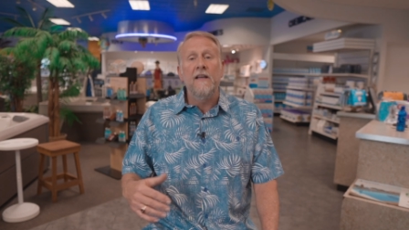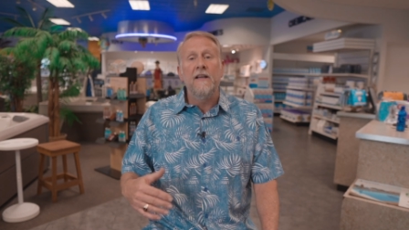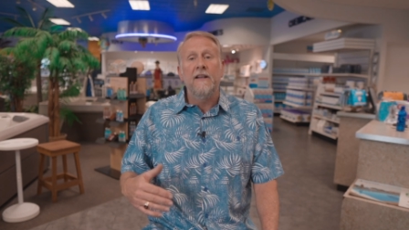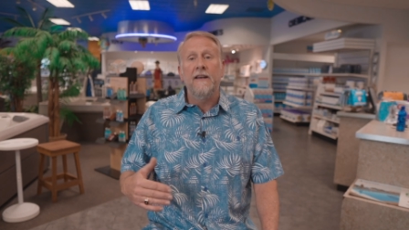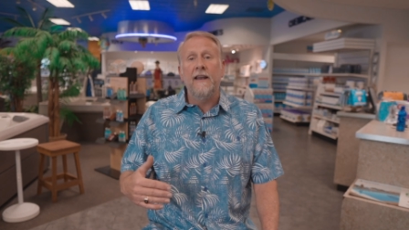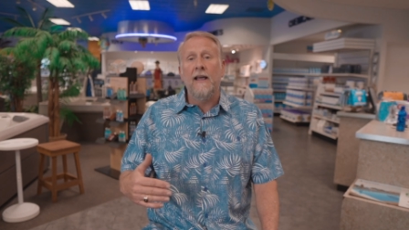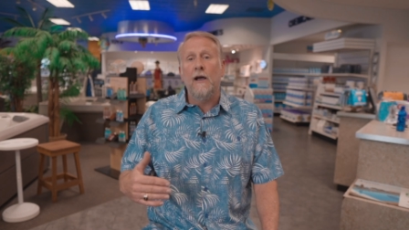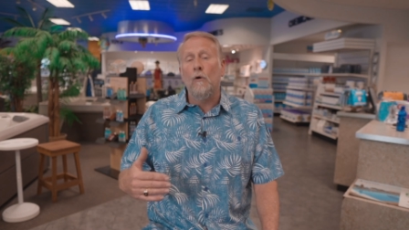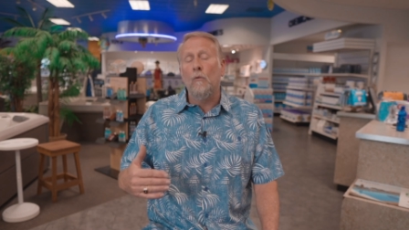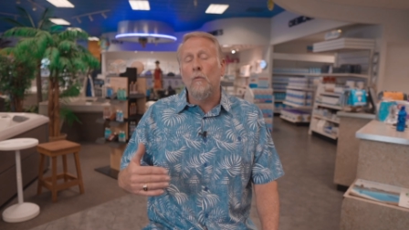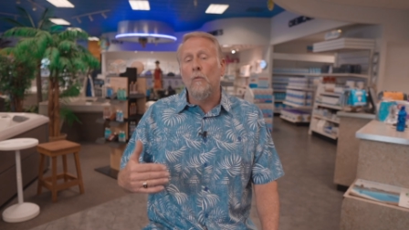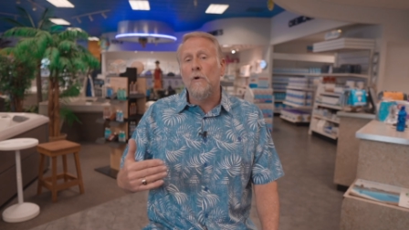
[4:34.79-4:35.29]

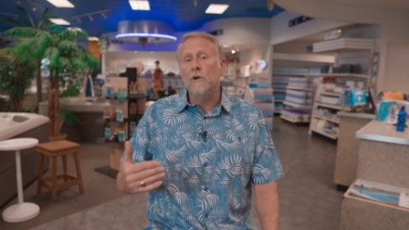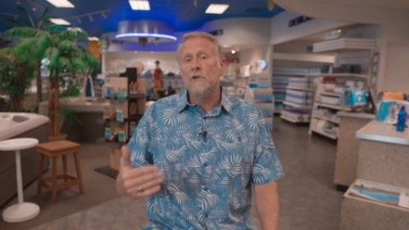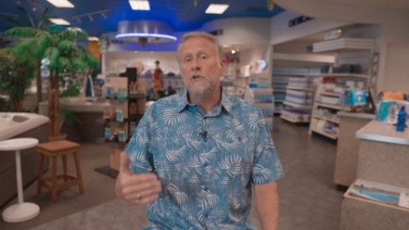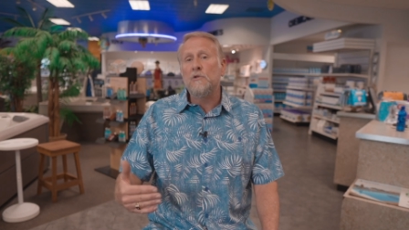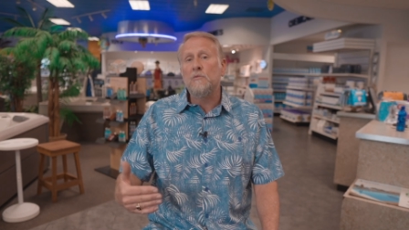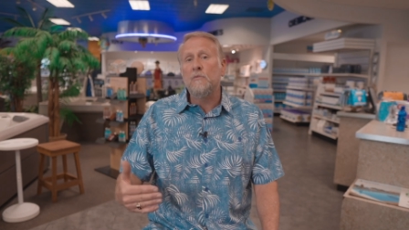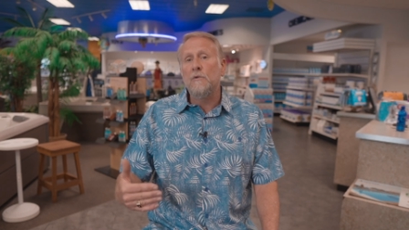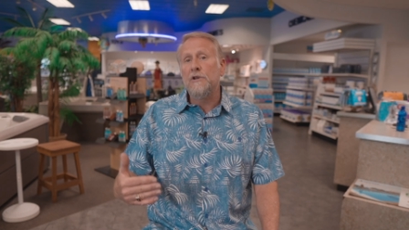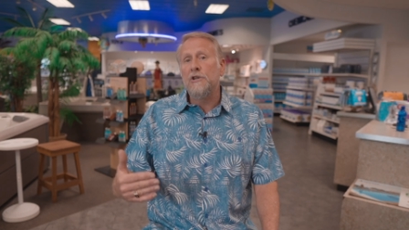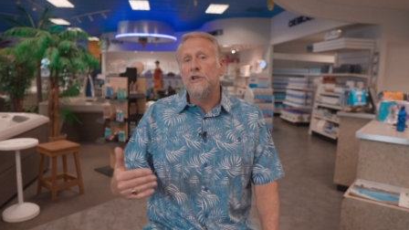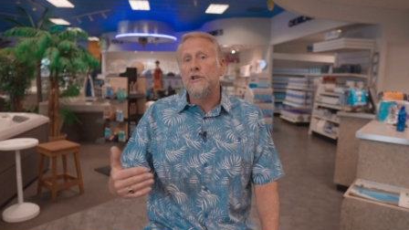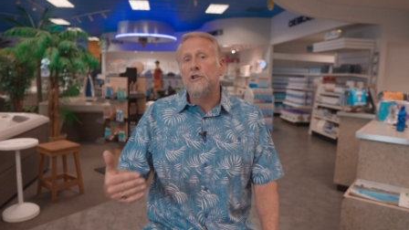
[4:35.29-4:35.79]
Now,
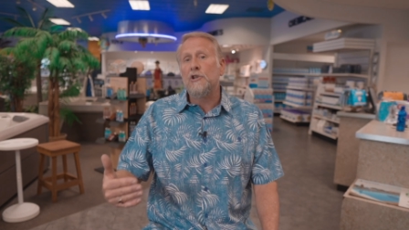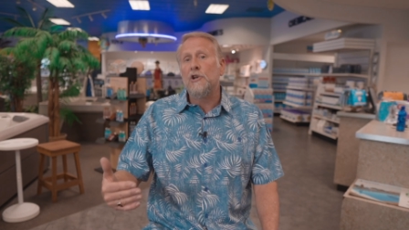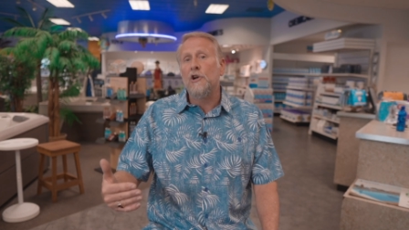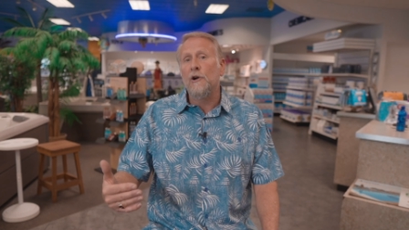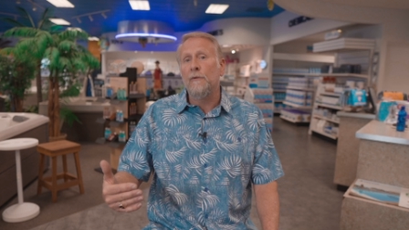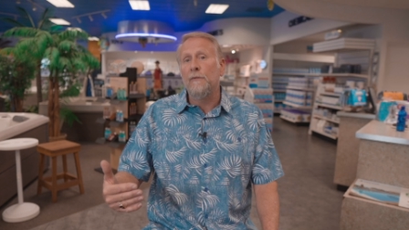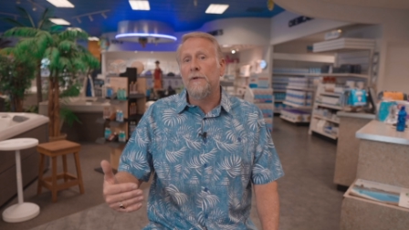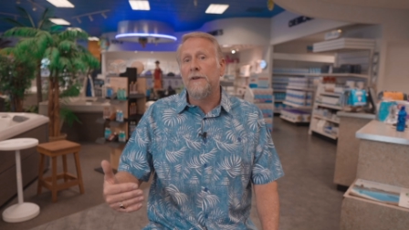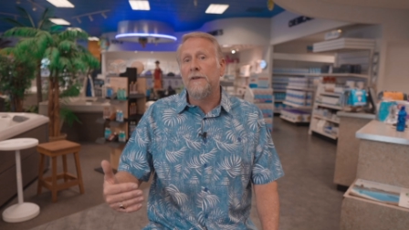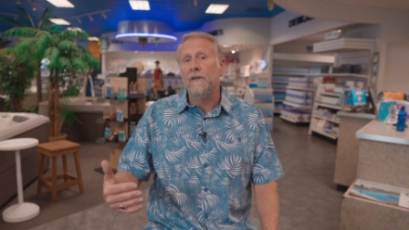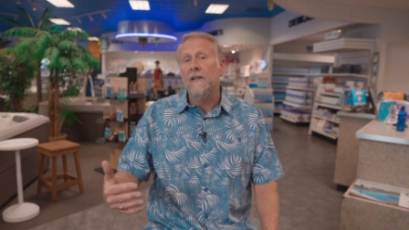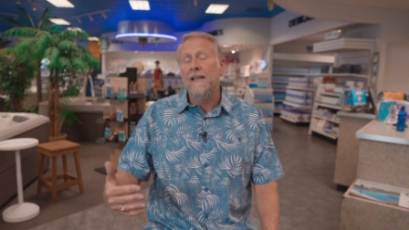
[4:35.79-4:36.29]
once we
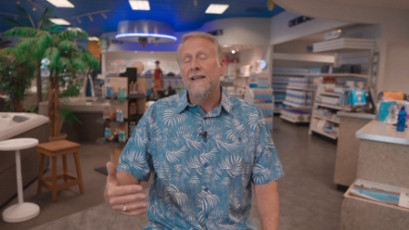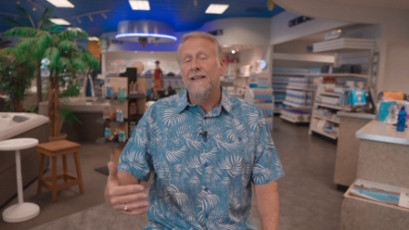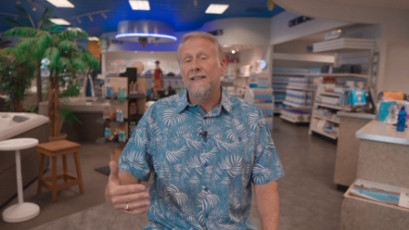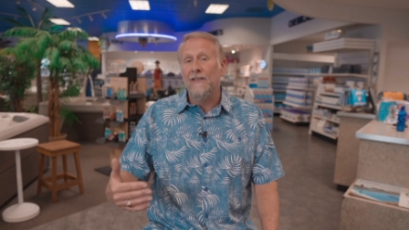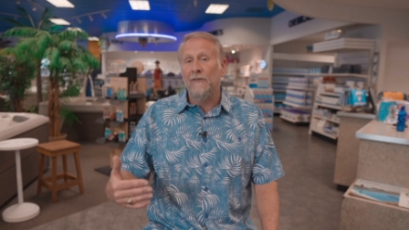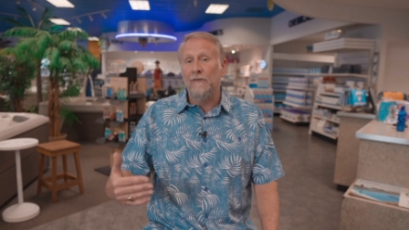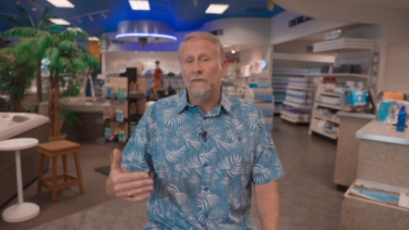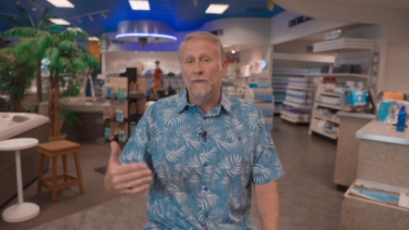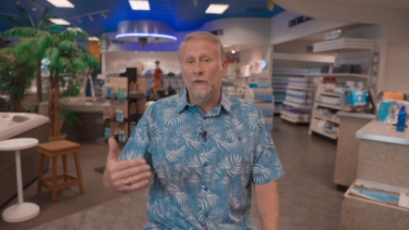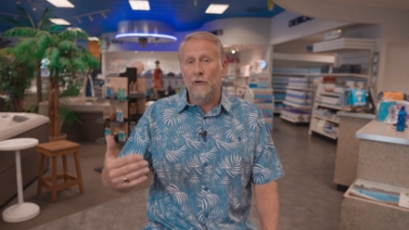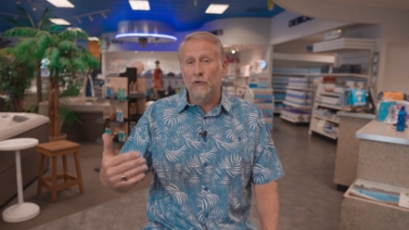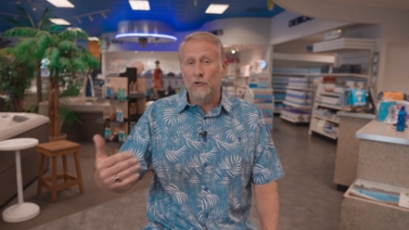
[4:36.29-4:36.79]
determine the
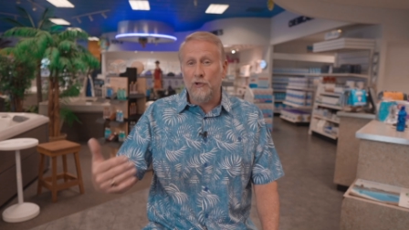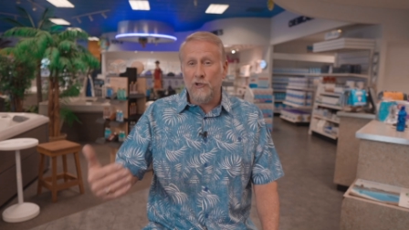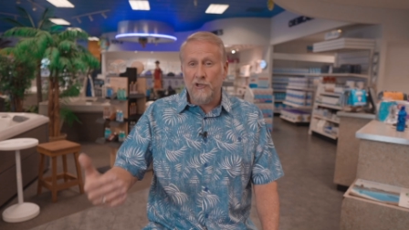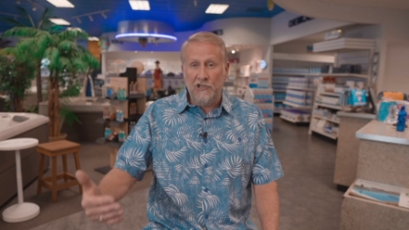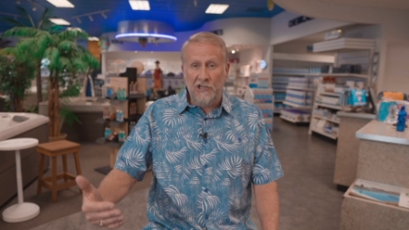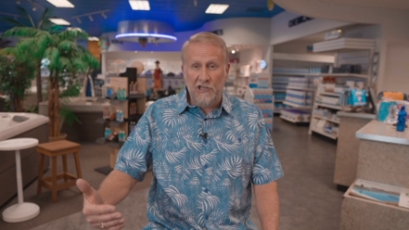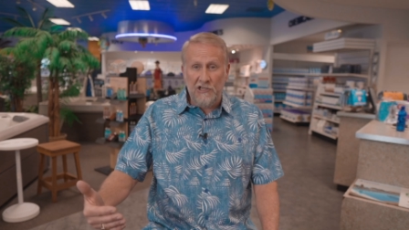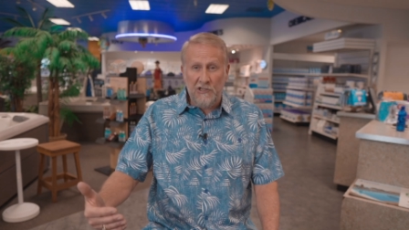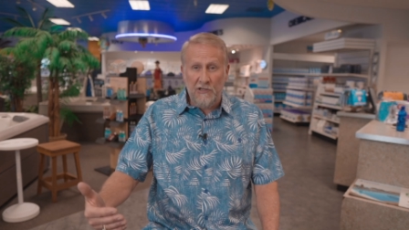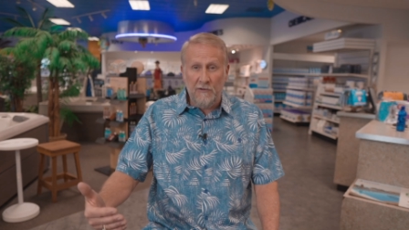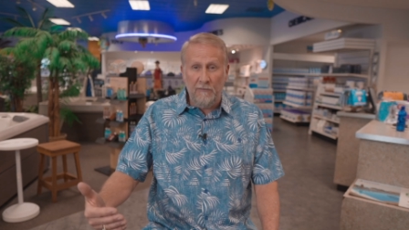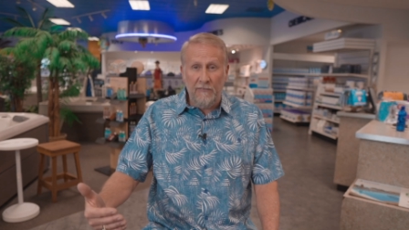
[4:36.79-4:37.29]
filter
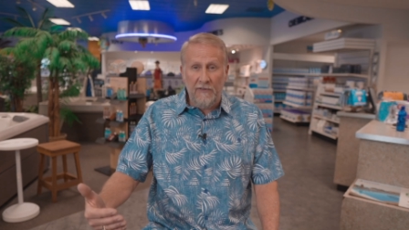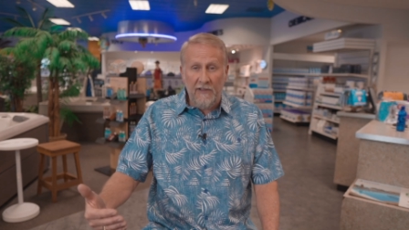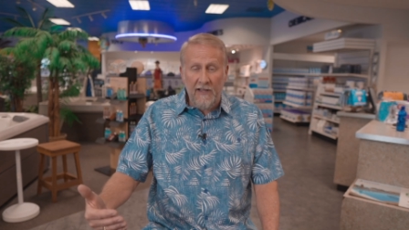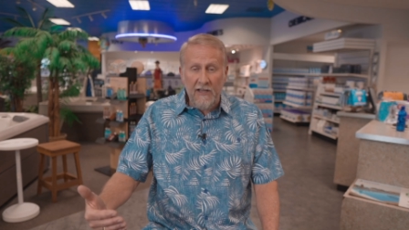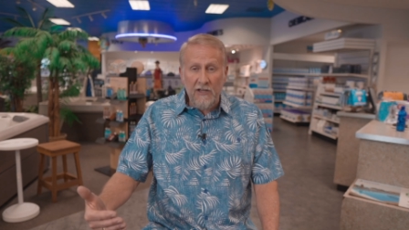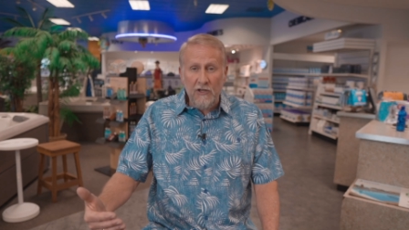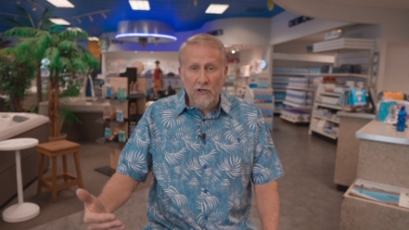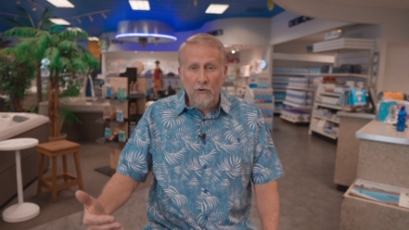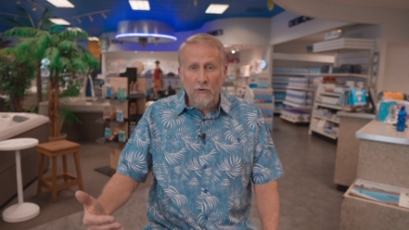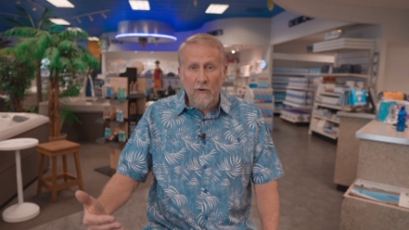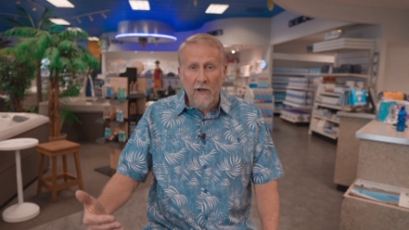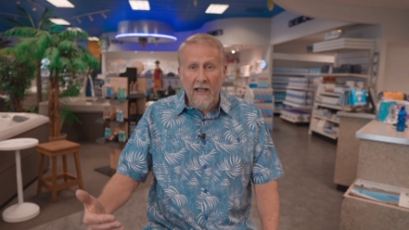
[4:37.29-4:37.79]
system
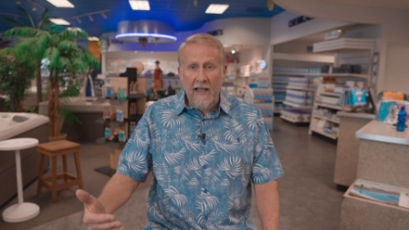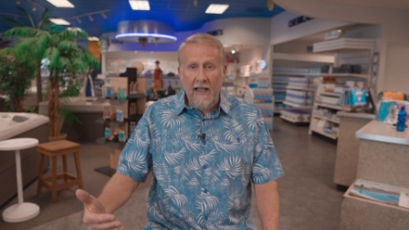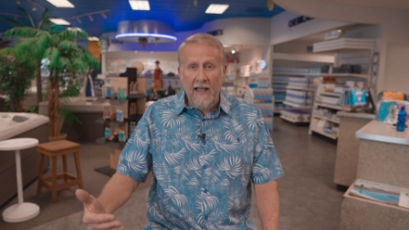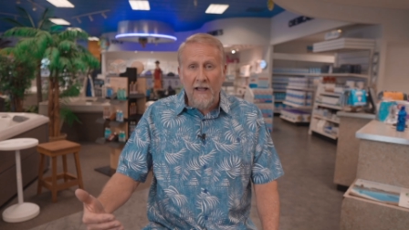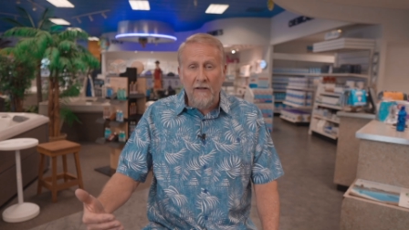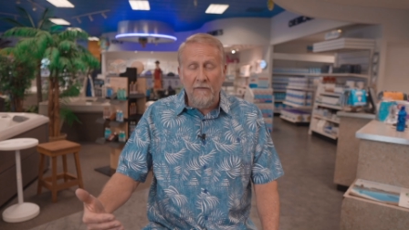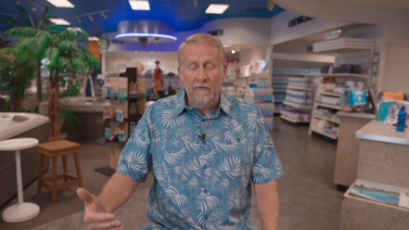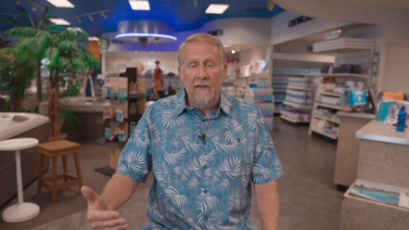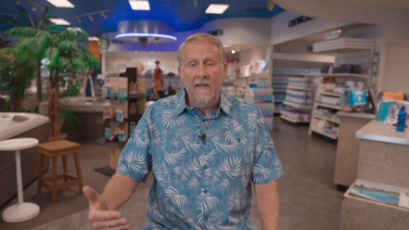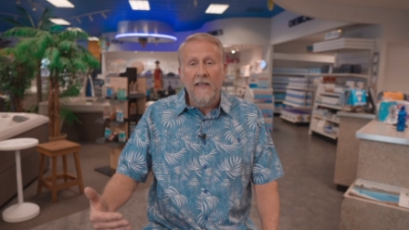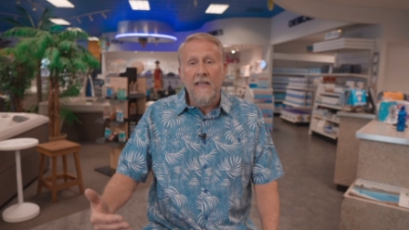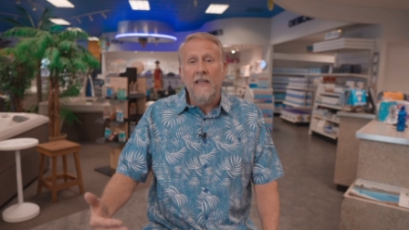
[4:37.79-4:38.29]
that you
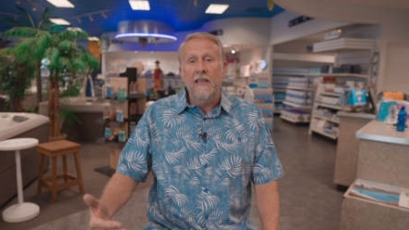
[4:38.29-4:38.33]
have,